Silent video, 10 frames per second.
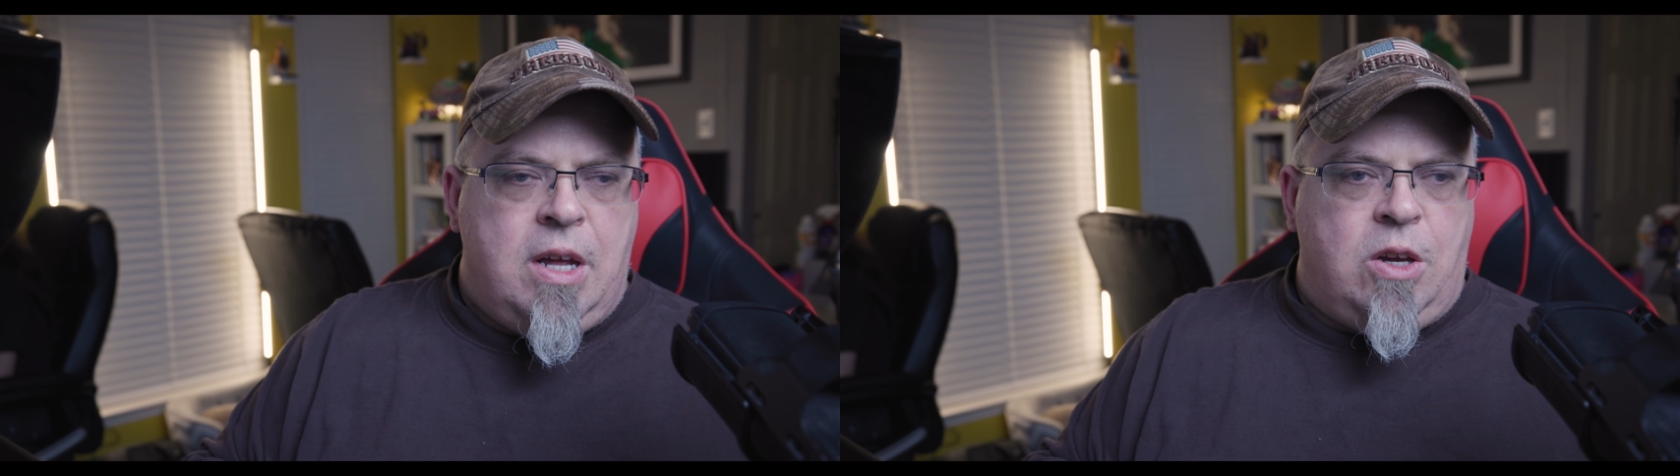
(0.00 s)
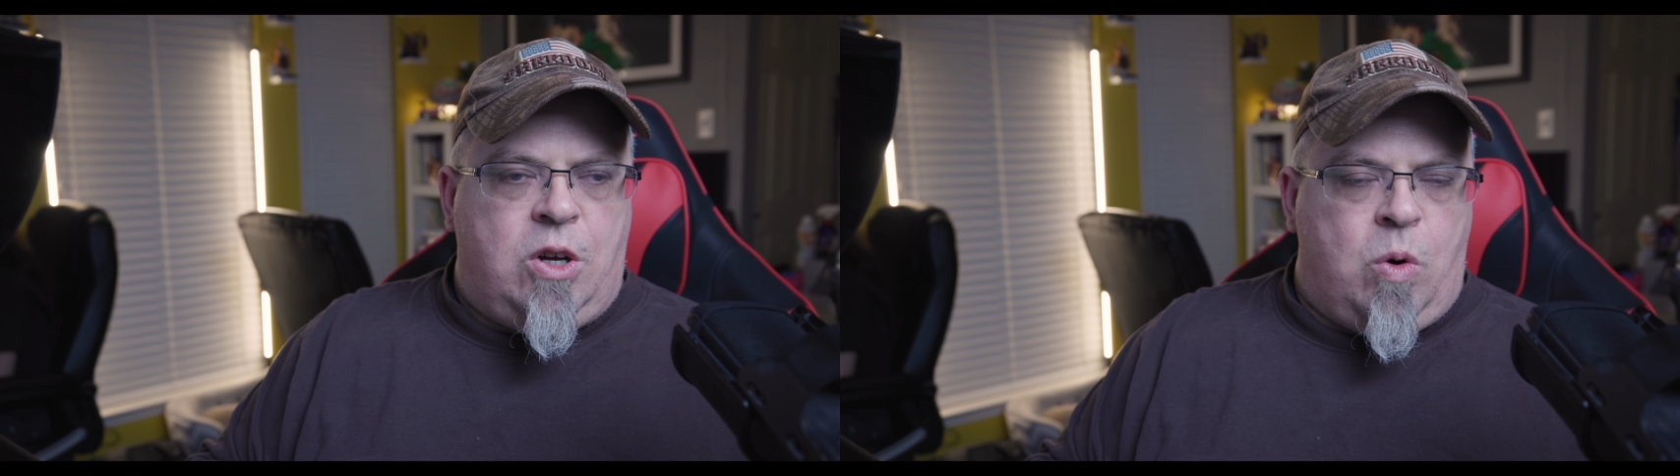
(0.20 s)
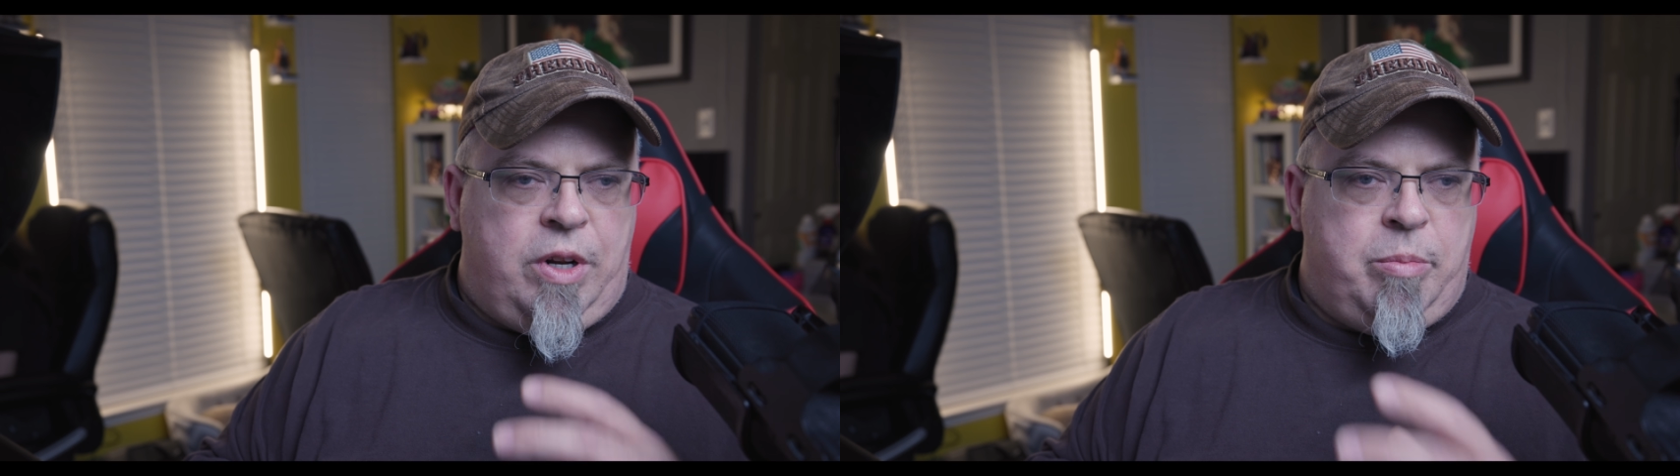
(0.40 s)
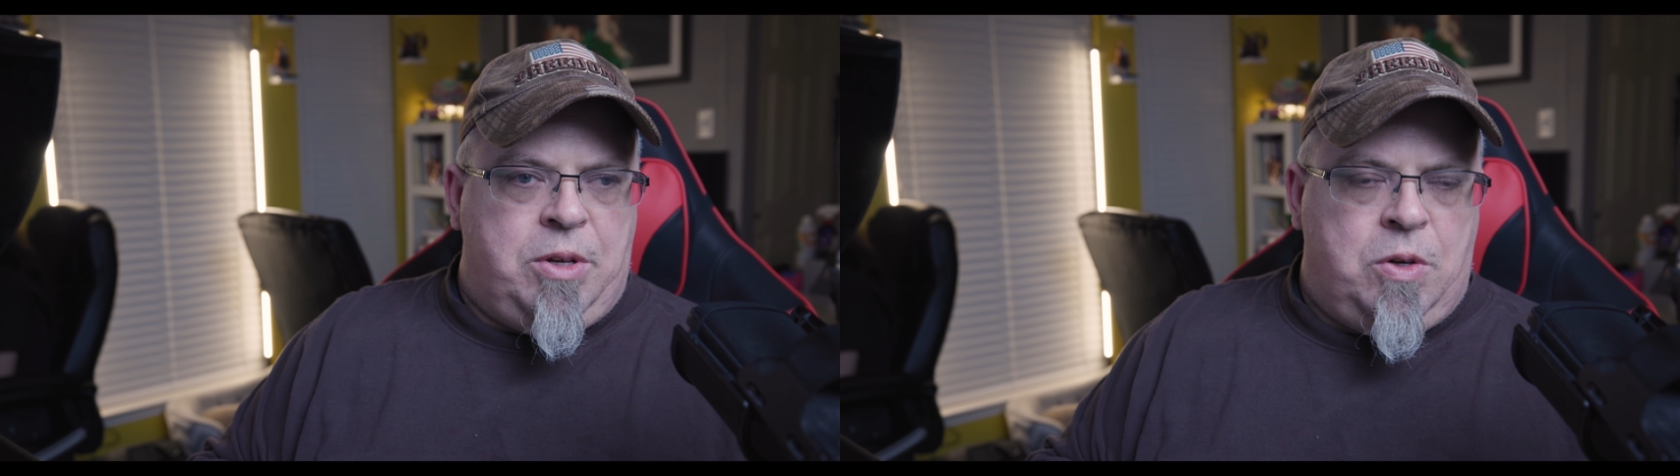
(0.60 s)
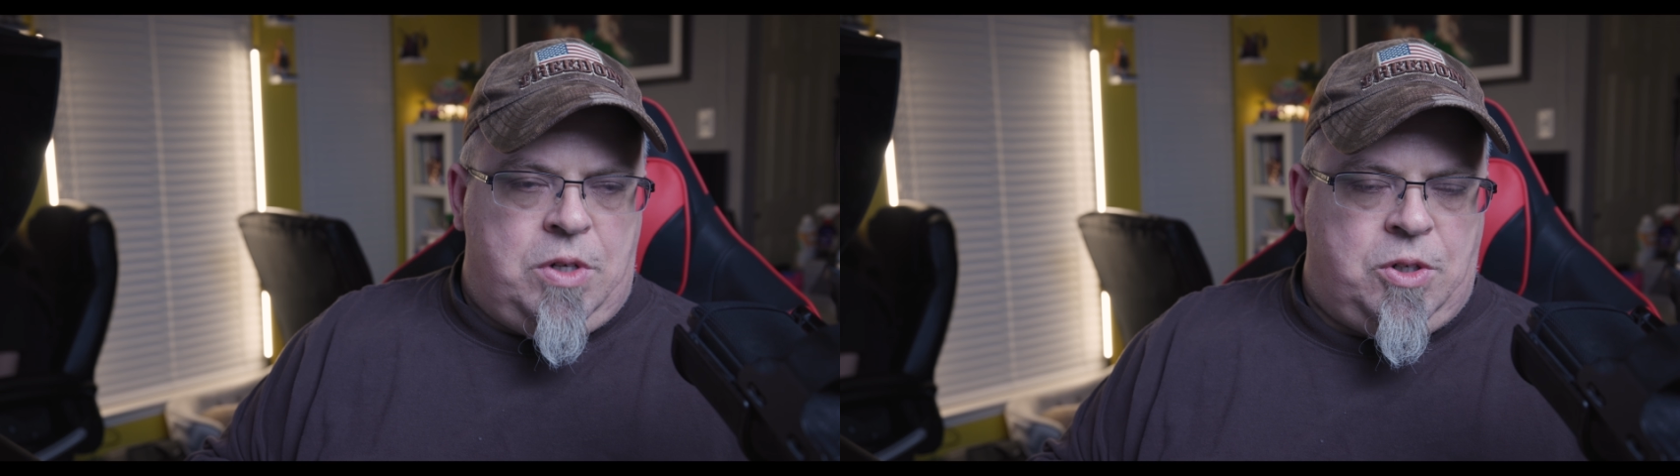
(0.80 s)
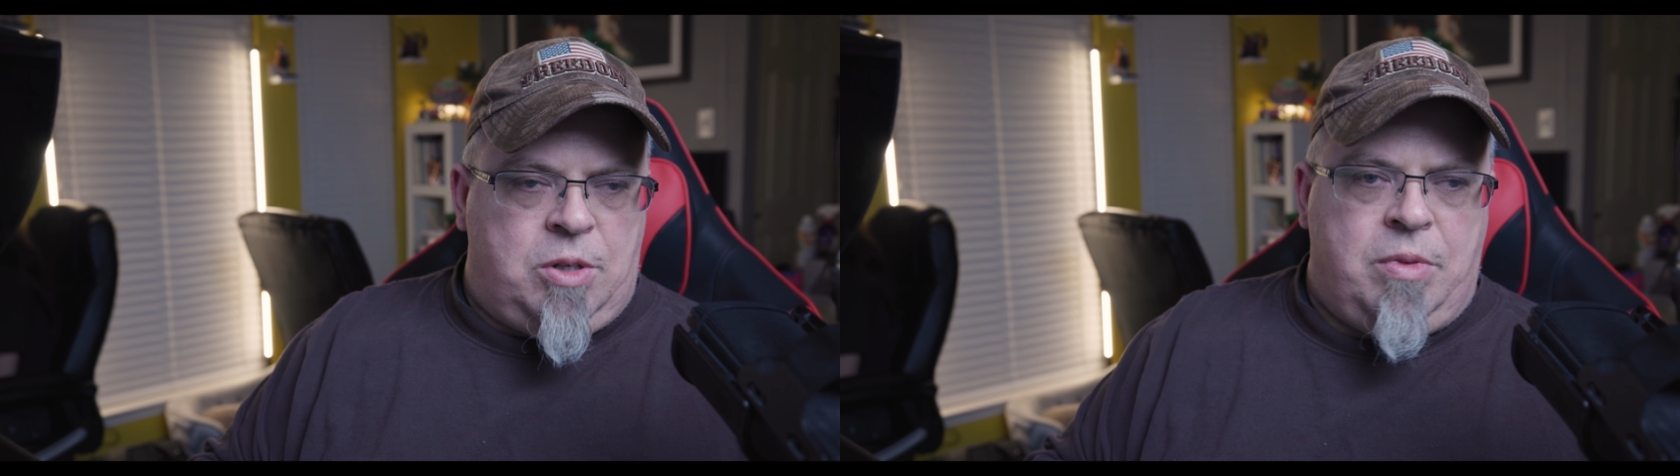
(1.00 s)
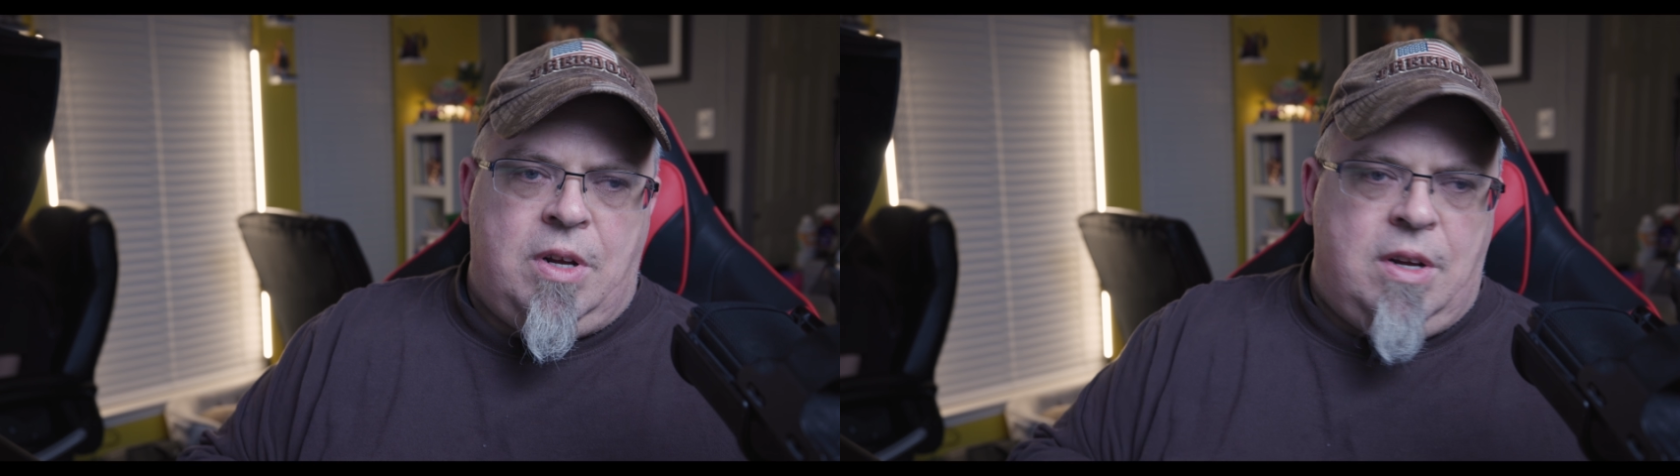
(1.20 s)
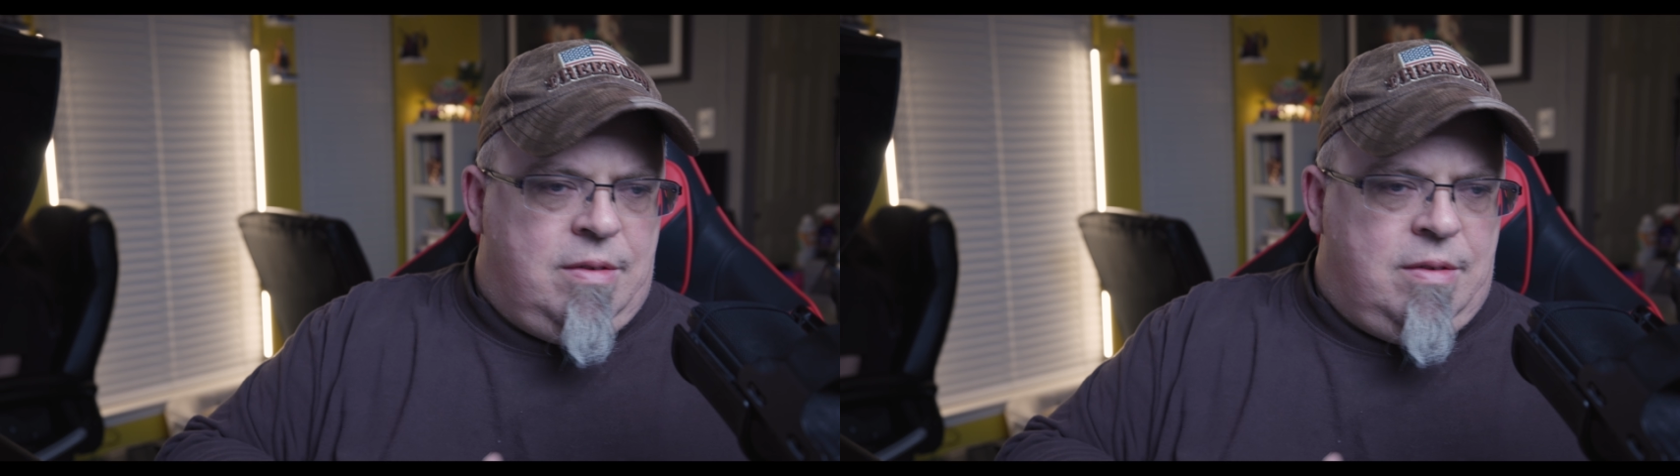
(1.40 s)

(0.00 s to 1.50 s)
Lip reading: You go into the menu system.